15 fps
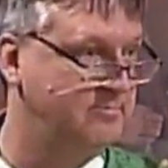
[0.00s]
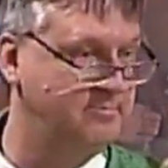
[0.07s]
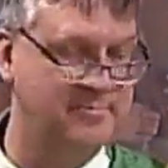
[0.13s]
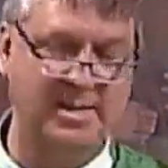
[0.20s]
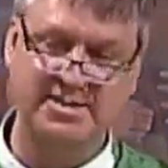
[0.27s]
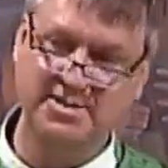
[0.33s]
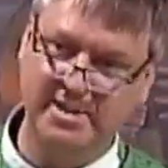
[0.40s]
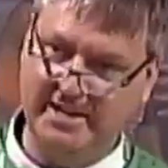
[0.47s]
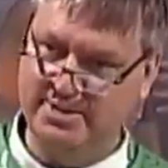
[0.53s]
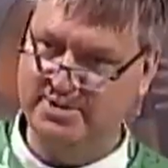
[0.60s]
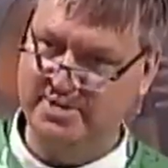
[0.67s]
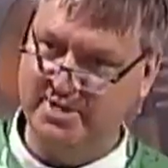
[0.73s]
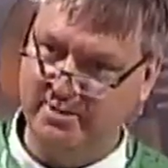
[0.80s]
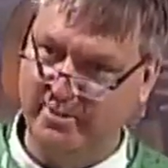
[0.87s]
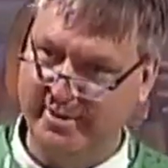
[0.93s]
That's an
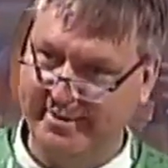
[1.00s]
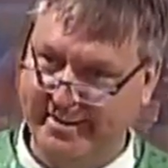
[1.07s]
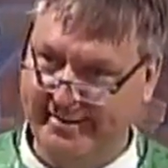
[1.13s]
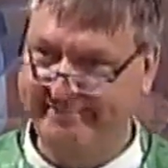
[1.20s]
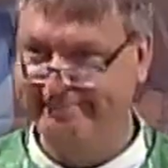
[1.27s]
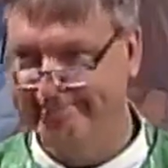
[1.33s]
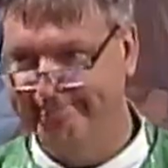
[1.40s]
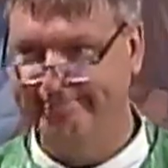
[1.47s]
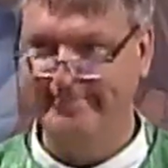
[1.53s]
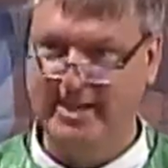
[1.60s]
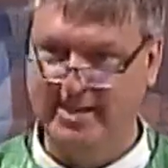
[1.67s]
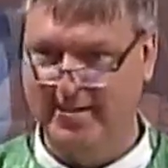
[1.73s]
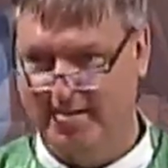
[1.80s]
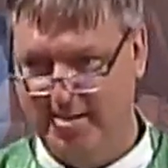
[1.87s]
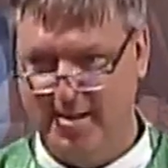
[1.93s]
interesting one, huh?
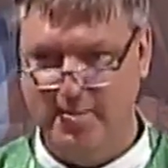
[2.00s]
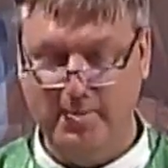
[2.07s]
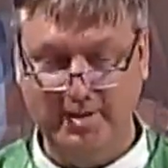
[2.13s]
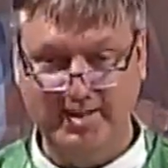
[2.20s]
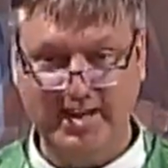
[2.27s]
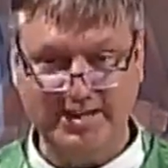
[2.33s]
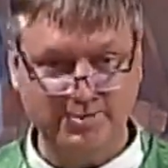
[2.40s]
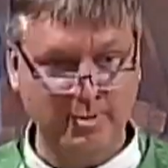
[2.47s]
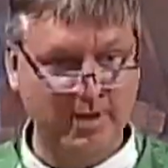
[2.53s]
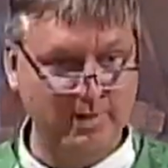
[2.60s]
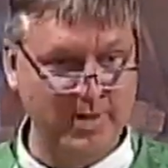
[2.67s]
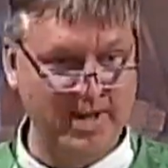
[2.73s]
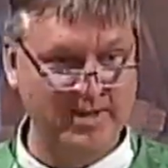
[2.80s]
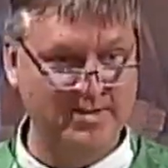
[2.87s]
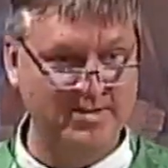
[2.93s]
But that's what it
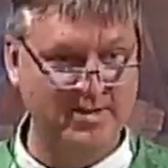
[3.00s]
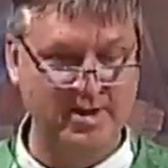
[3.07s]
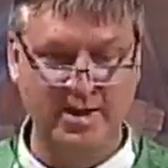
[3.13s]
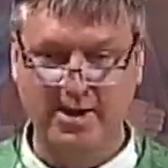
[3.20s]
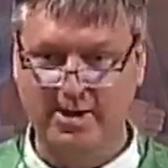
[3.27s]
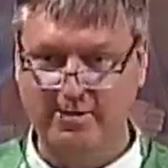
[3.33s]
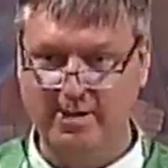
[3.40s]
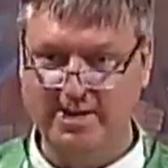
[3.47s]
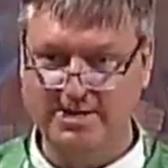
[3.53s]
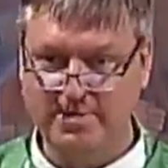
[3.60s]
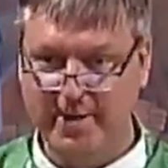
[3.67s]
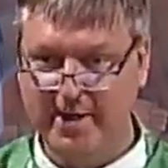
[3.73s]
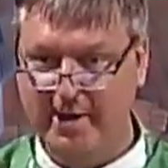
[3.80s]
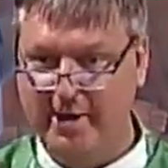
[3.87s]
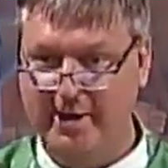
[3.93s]
means. Cross my
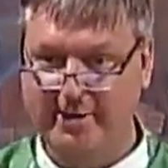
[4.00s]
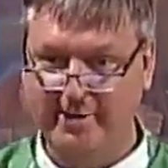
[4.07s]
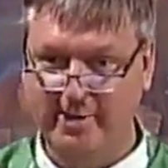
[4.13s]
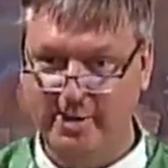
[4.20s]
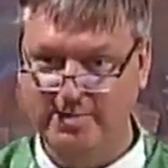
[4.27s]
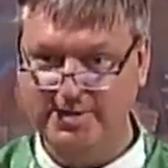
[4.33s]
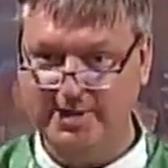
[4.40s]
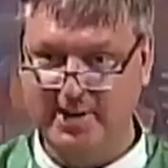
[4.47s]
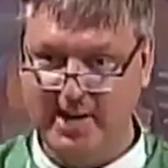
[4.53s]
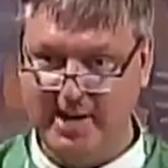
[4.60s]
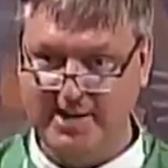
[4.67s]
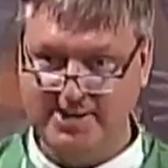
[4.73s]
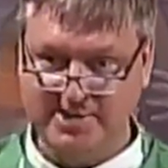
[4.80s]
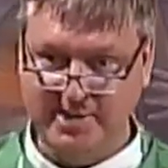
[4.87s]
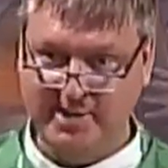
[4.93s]
heart, hope to die,
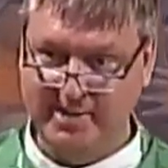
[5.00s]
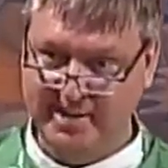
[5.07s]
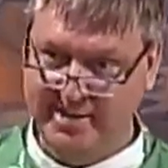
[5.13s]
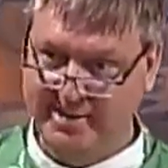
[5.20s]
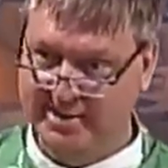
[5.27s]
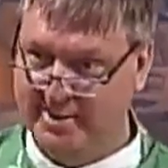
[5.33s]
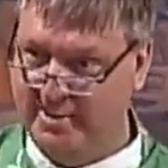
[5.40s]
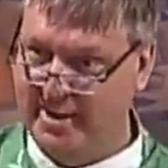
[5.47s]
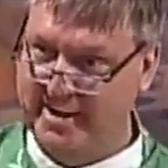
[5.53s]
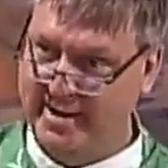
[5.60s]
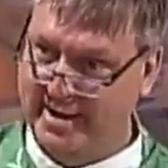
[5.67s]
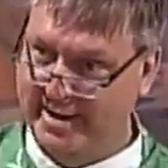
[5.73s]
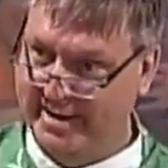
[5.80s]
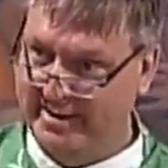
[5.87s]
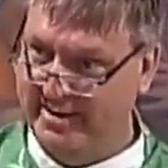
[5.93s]
stick a needle in my
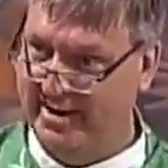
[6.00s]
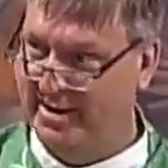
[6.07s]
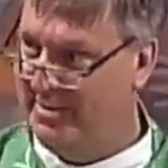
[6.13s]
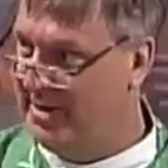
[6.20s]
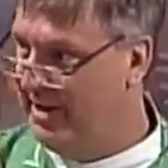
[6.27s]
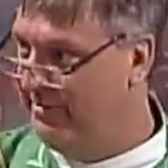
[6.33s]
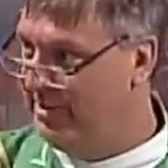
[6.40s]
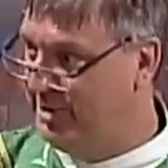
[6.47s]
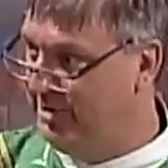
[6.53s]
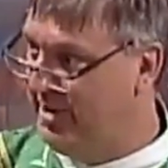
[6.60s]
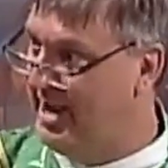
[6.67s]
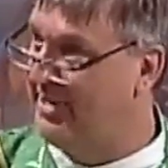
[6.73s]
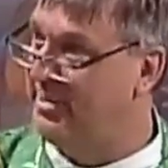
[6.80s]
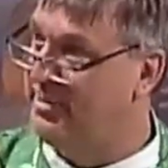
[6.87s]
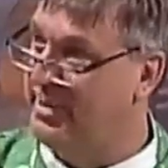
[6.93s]
eye. Anybody ever do that
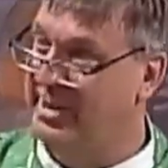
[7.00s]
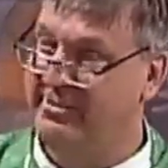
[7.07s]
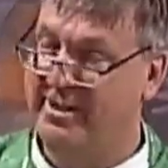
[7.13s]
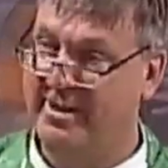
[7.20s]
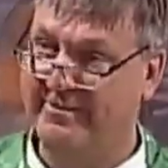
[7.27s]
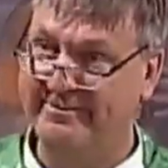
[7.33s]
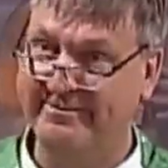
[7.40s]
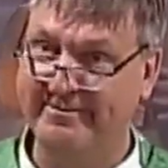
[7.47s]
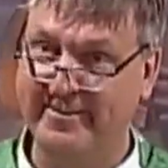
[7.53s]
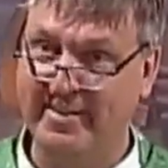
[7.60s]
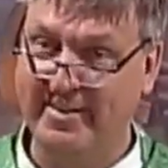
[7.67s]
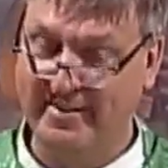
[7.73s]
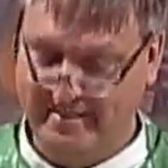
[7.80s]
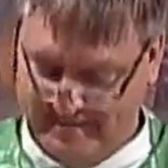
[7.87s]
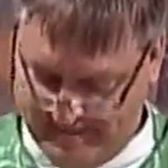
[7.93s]
in the playground?
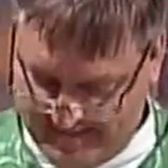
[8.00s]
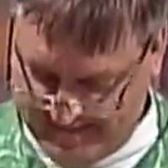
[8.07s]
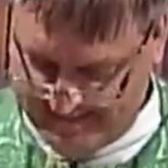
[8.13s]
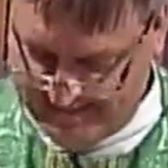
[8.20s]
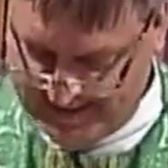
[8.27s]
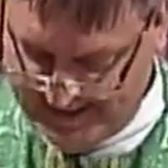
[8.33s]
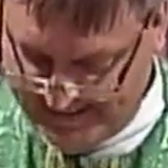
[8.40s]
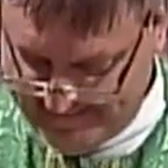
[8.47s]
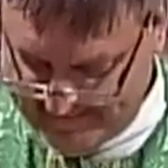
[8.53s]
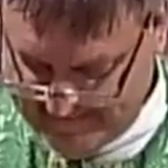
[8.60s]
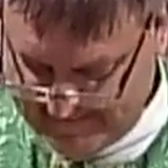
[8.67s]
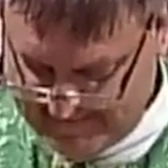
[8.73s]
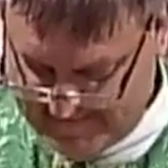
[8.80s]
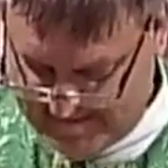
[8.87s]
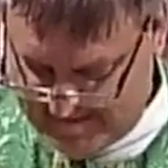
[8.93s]
Right?
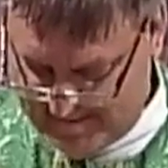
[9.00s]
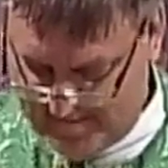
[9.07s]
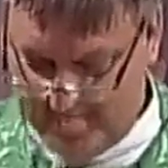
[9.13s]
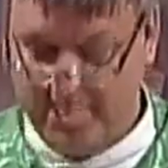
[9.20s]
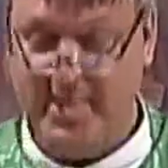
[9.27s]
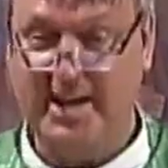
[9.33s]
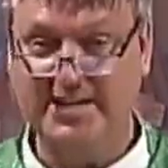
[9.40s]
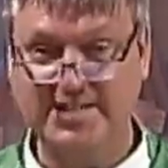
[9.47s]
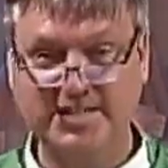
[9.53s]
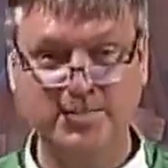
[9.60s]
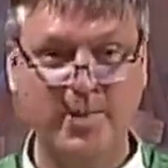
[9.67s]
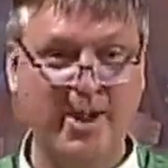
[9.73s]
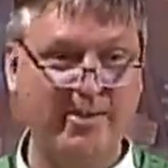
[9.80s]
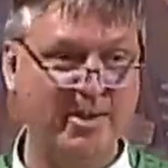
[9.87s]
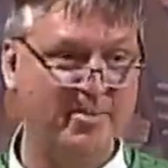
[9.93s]
That's
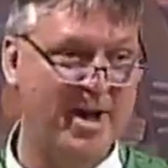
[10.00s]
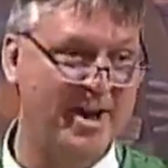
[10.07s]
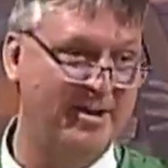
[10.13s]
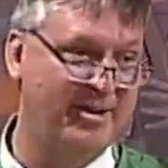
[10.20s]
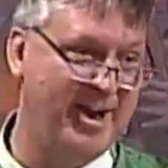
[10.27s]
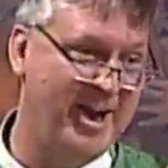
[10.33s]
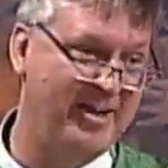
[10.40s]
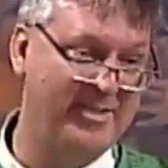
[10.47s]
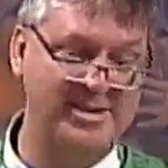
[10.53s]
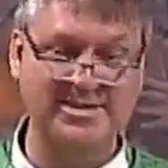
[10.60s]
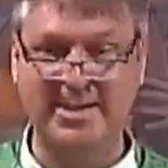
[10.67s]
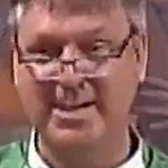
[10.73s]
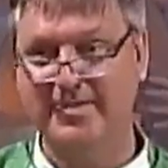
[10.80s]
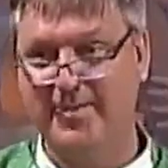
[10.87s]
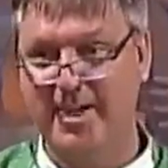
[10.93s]
swearing by your head. That's
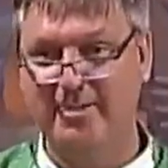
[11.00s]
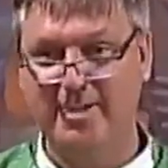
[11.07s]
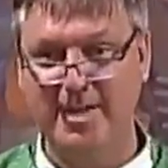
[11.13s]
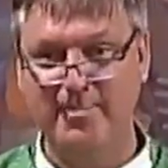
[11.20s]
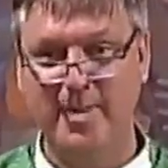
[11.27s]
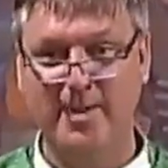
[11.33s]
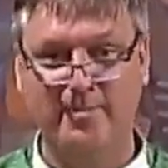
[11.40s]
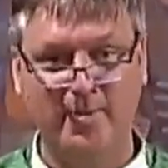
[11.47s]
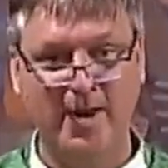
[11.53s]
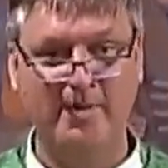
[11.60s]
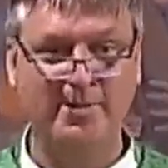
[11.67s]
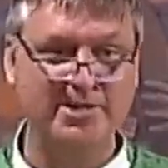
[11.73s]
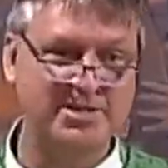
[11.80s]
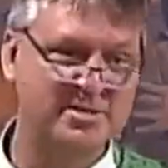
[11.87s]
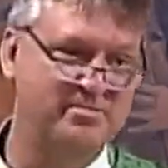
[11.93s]
saying if I don't keep my
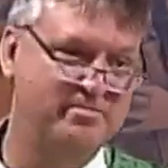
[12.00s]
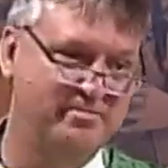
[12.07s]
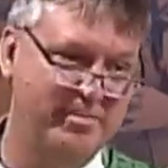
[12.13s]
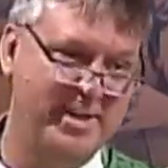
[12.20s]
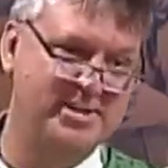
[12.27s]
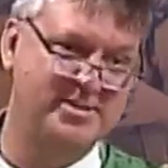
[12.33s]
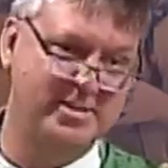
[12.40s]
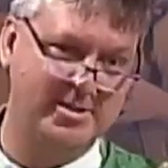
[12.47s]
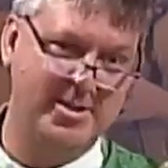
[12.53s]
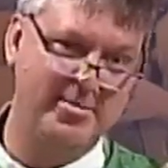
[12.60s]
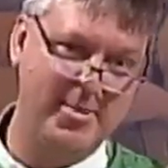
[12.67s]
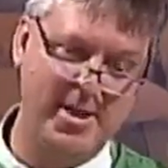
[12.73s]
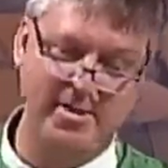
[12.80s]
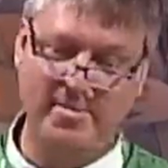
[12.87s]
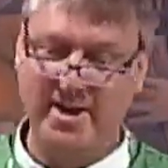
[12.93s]
promise, basically
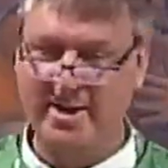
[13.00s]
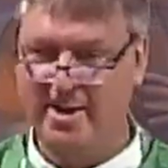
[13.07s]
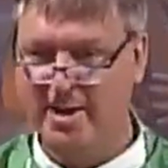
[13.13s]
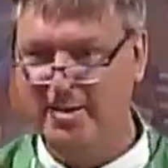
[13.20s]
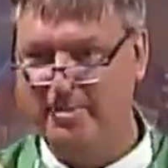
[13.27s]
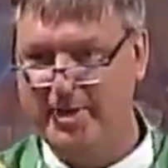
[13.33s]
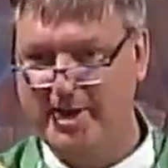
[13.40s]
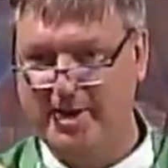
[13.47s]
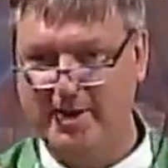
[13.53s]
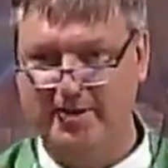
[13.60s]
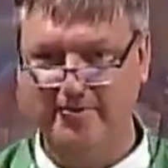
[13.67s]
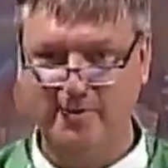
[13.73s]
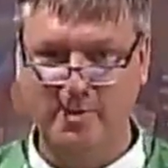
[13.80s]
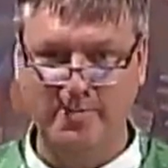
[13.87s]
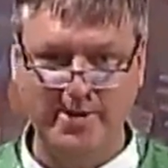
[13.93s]
may my heart be cut in
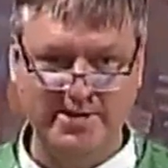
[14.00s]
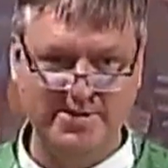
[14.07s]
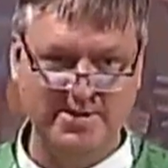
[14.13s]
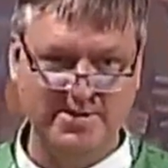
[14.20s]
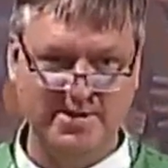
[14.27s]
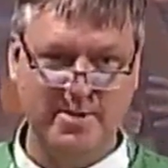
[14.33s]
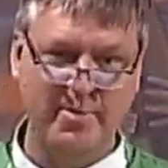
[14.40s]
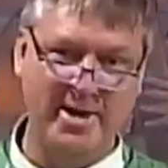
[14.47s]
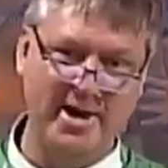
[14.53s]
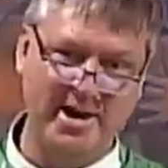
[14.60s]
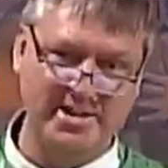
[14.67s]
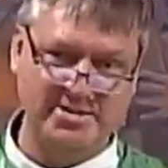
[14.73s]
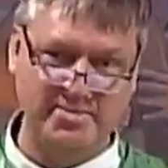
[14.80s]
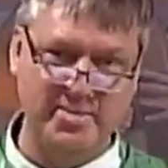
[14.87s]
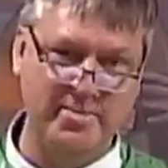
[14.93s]
four pieces and my
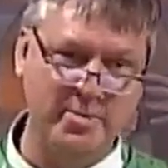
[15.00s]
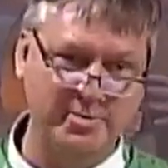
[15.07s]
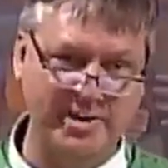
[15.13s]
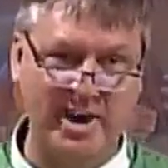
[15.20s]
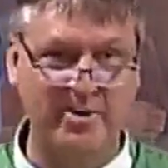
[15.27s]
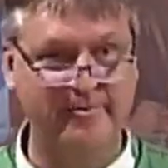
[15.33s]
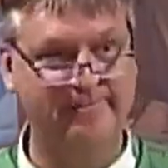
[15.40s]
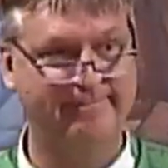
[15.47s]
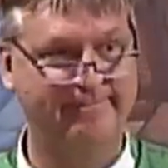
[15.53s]
eyes be poked out.